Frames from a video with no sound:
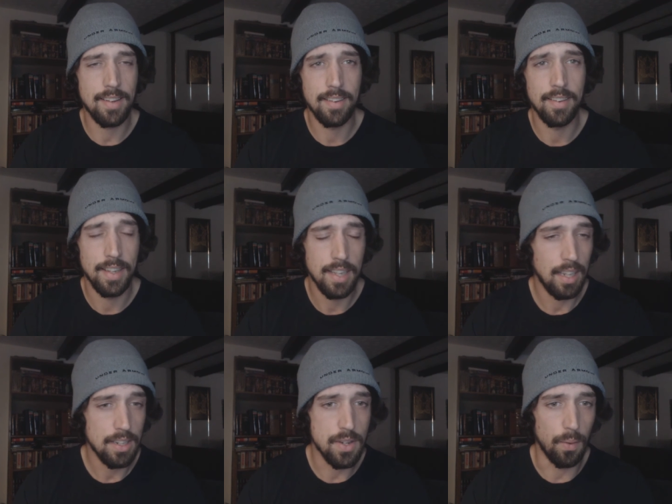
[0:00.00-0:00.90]
right?
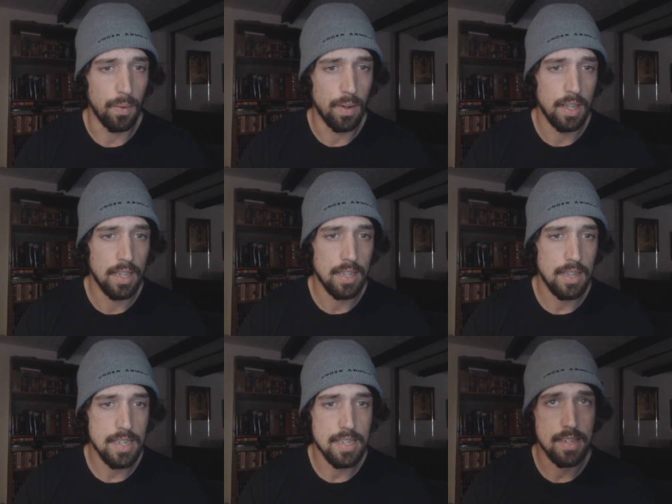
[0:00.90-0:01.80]
So
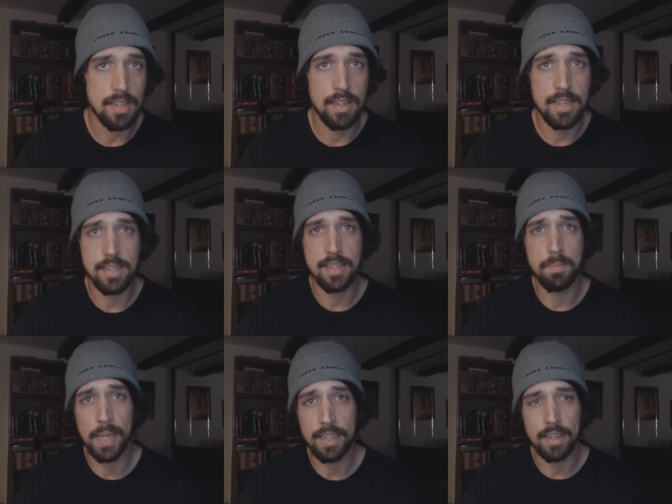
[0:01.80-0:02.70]
this this has
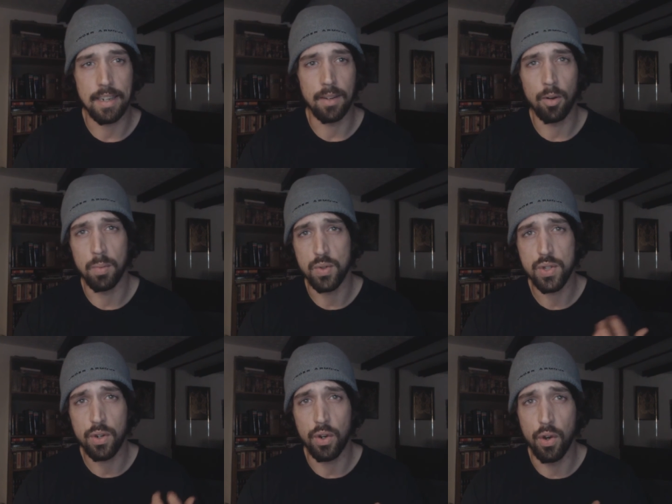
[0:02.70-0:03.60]
been getting
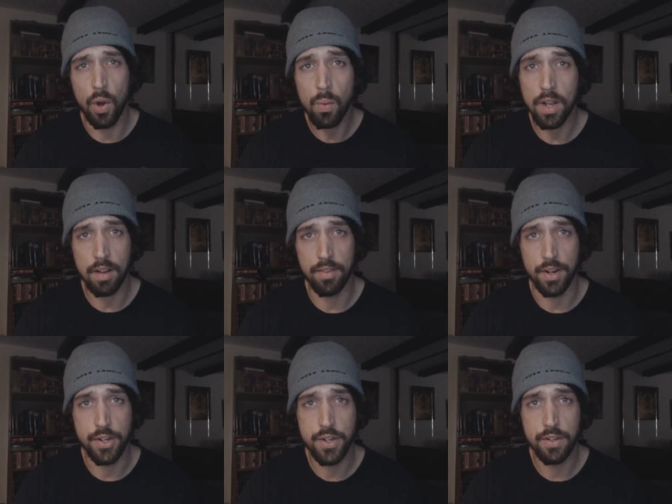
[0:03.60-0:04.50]
almost no
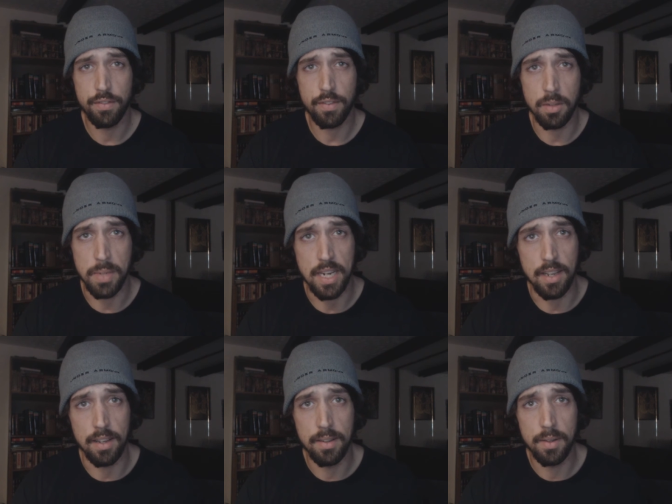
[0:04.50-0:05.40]
coverage from the
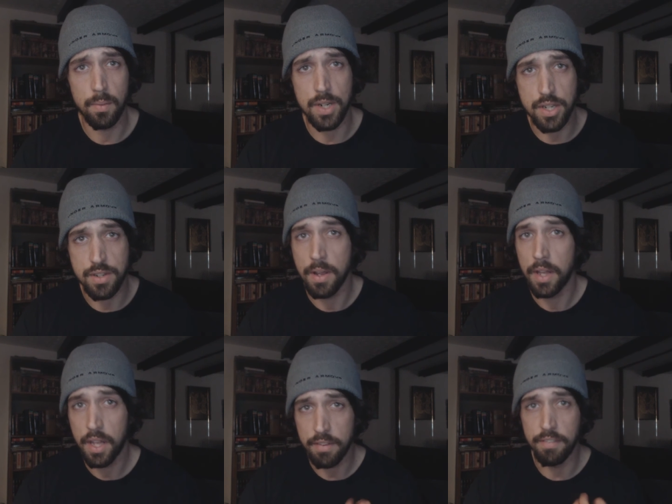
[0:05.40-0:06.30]
media, which is
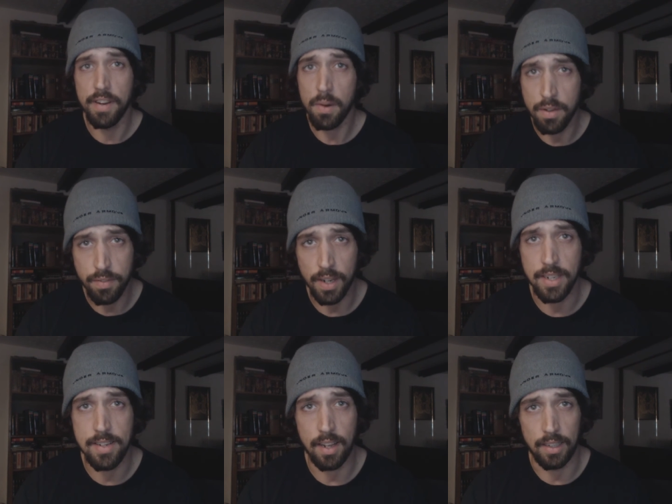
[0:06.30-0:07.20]
very
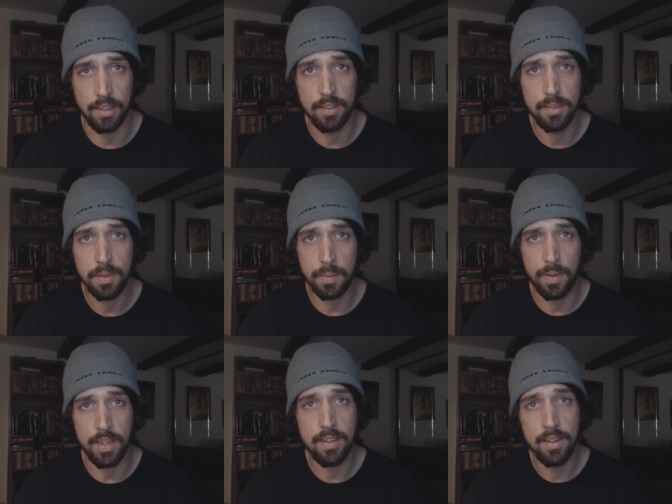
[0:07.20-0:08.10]
fucking telling,
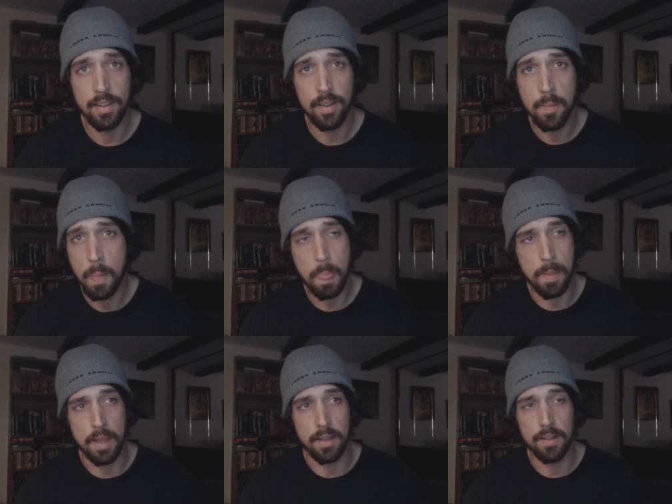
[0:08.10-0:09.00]
right?
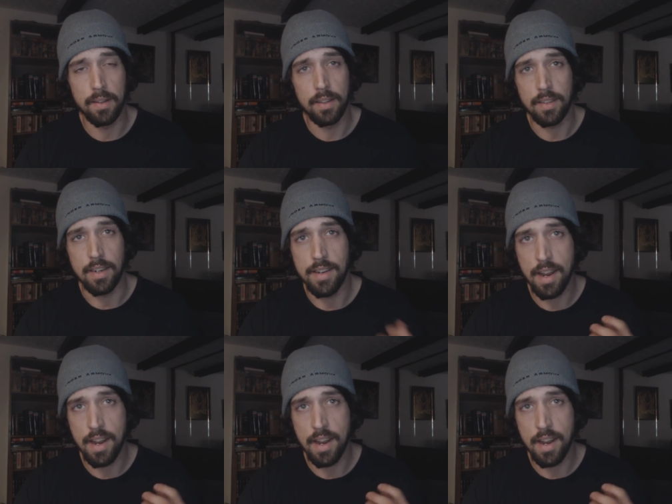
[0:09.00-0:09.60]
They they